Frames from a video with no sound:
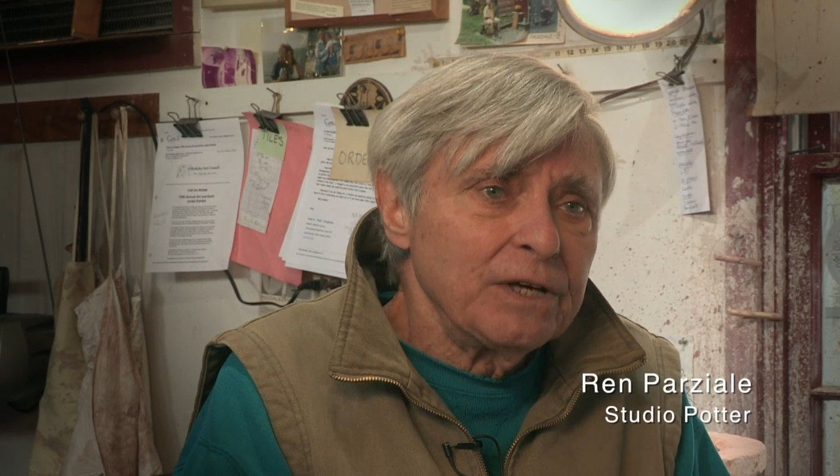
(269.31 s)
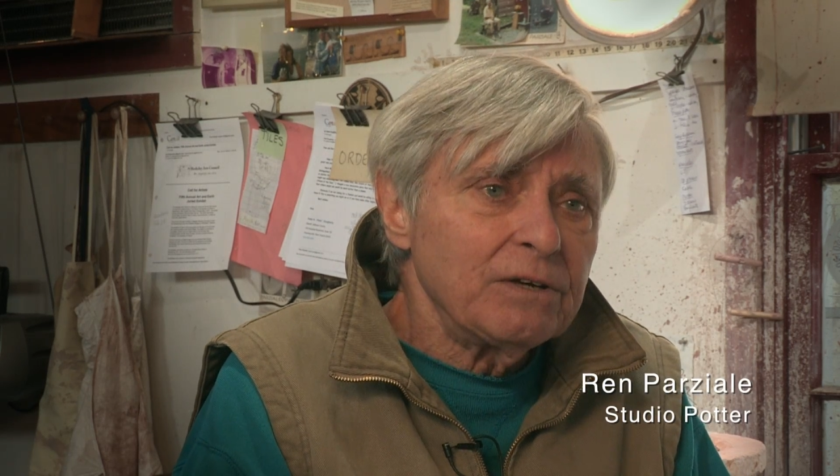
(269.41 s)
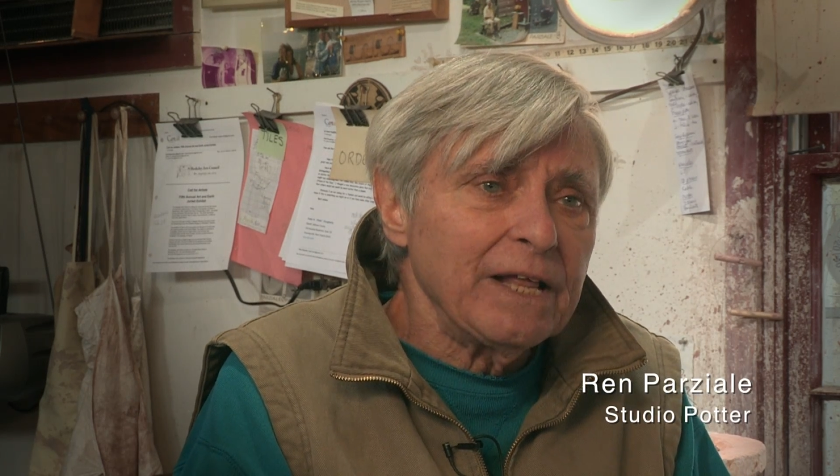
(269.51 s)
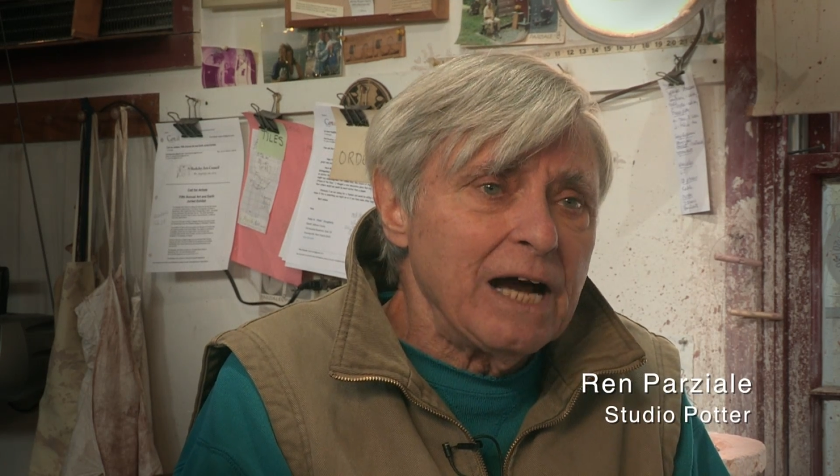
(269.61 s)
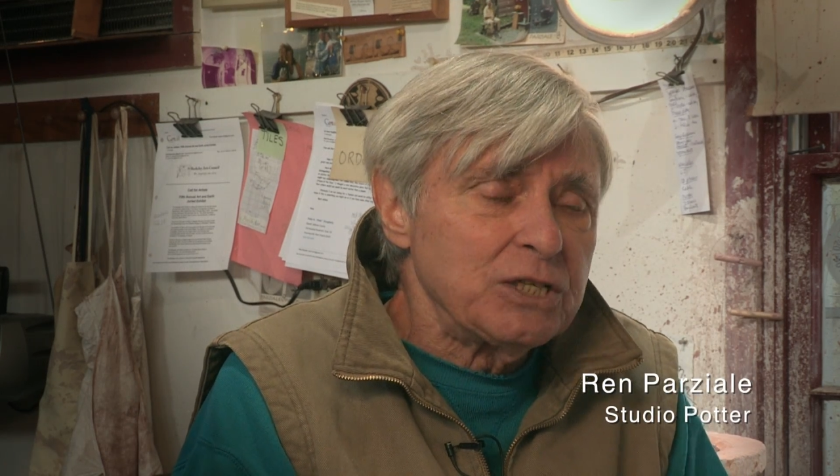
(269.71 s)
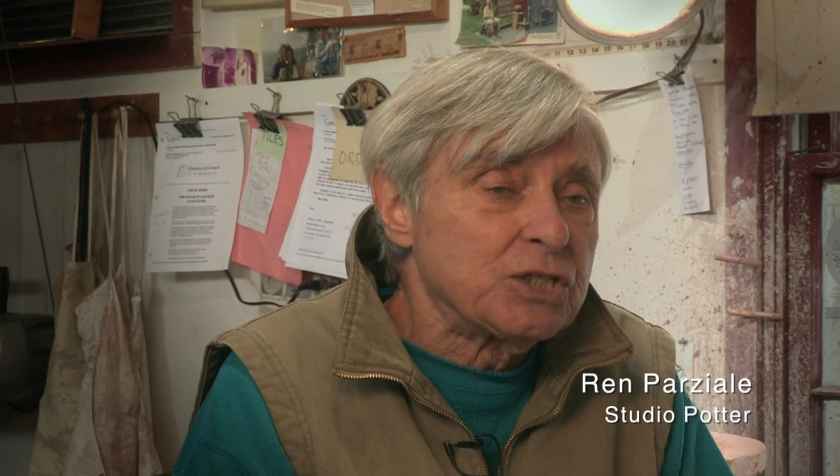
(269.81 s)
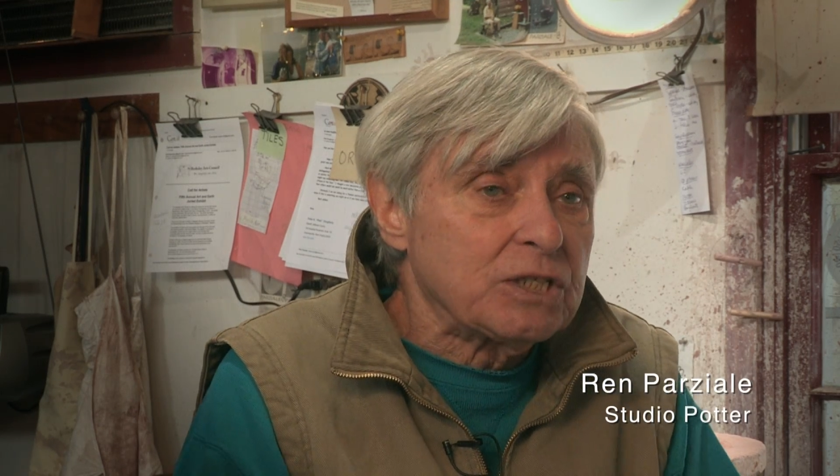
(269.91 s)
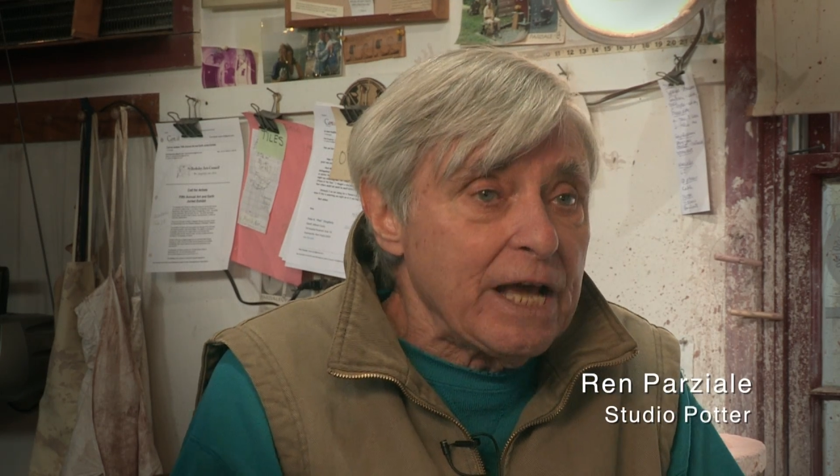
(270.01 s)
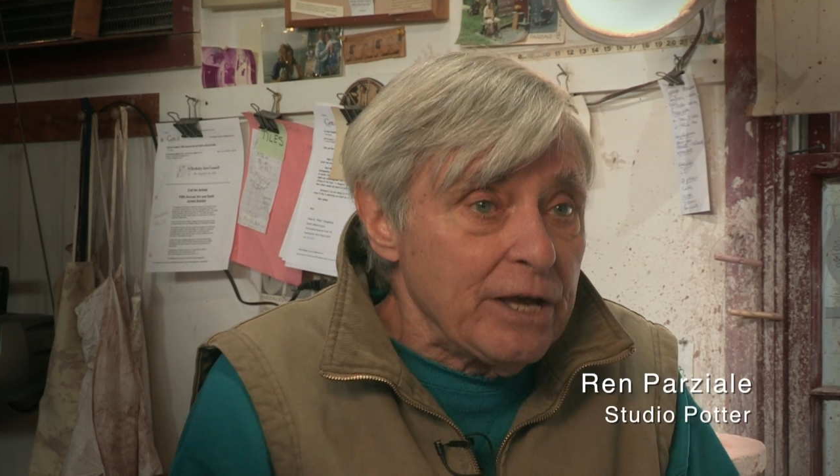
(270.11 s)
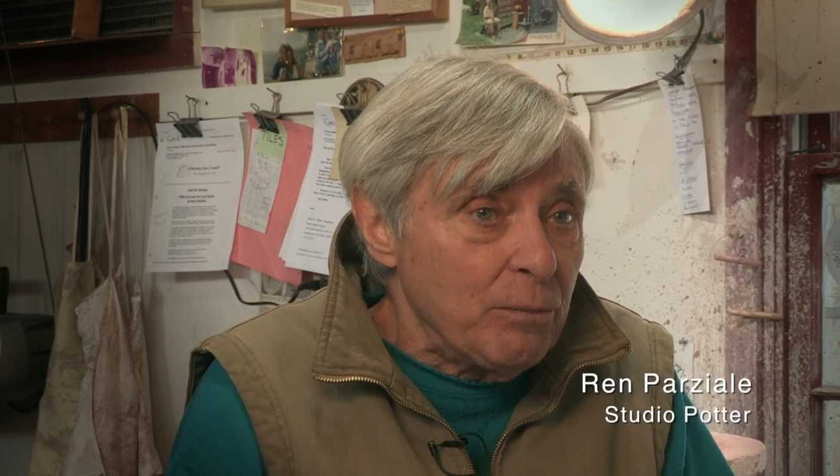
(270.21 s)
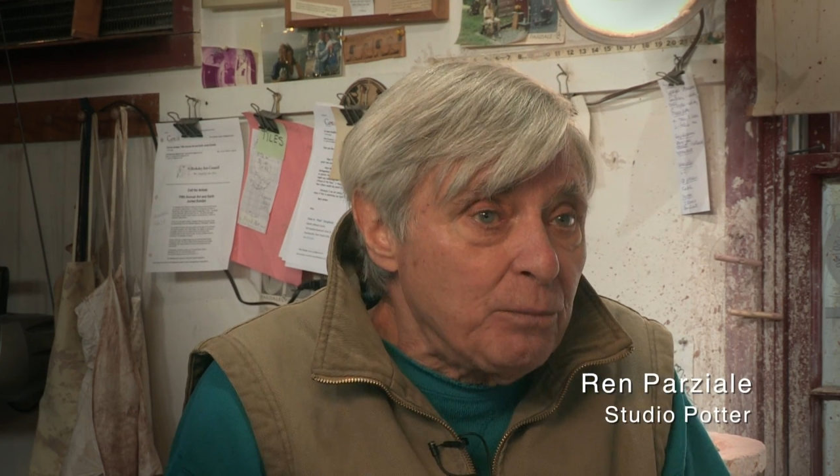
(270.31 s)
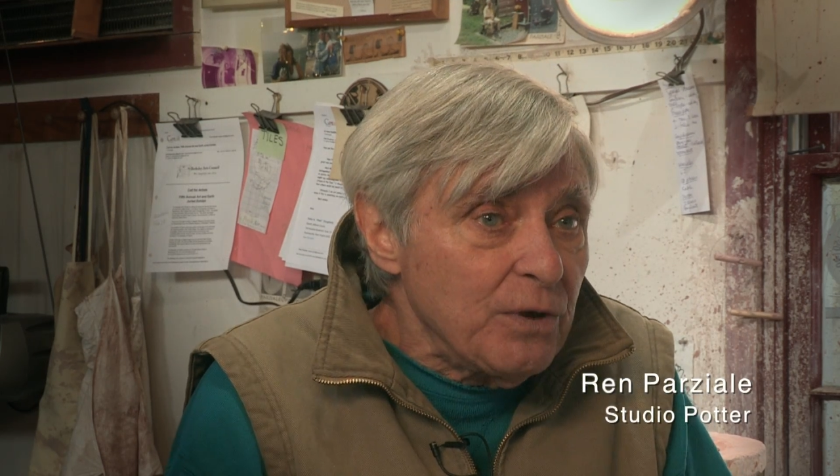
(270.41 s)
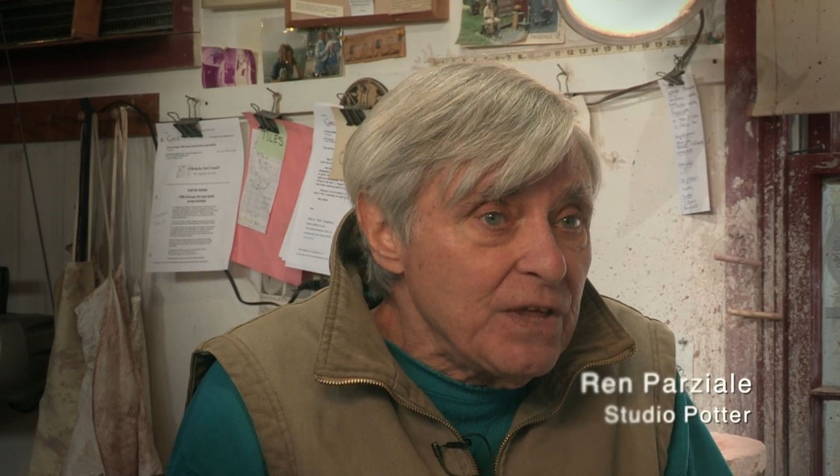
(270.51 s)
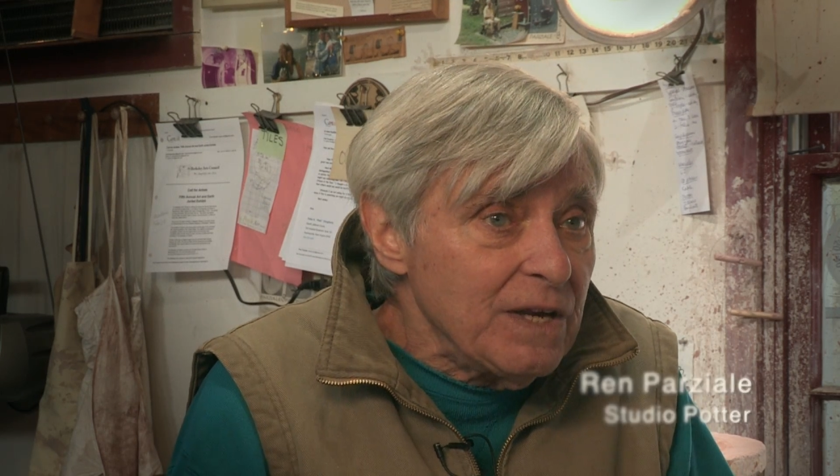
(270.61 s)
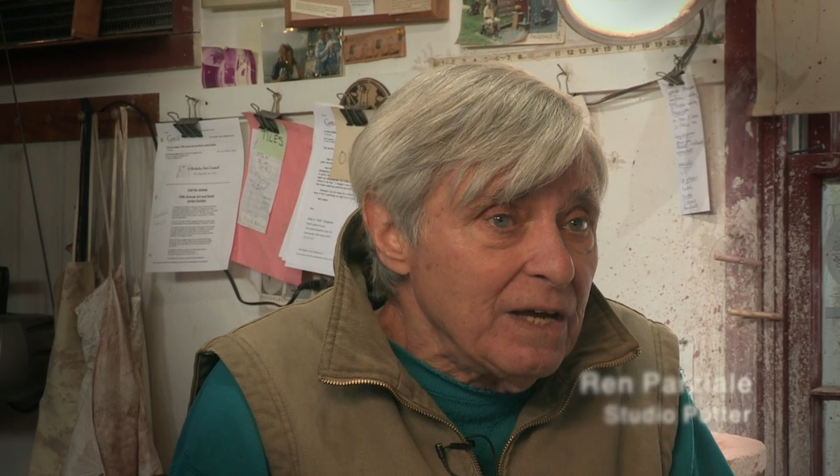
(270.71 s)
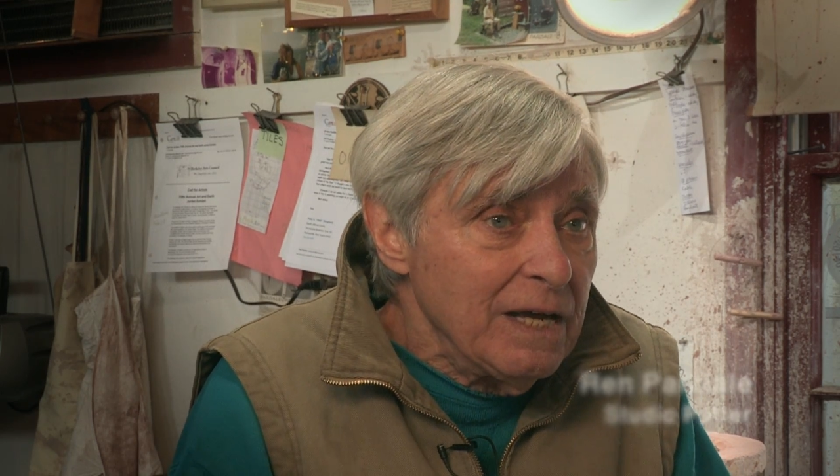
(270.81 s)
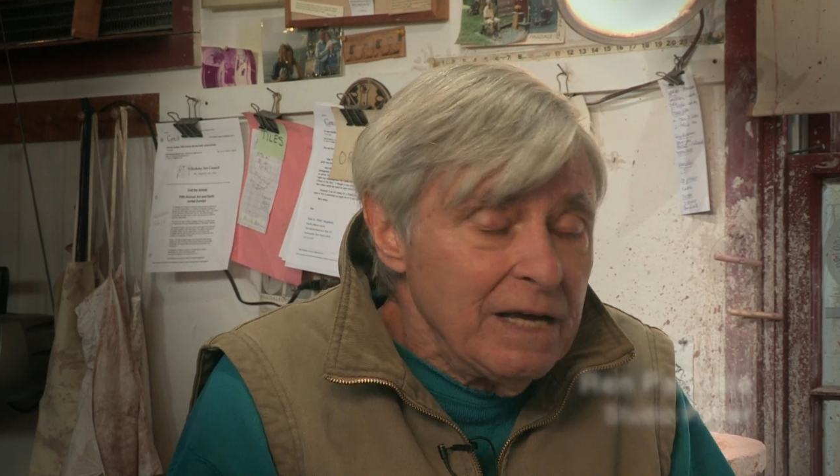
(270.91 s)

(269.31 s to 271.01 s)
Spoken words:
I stay up with it,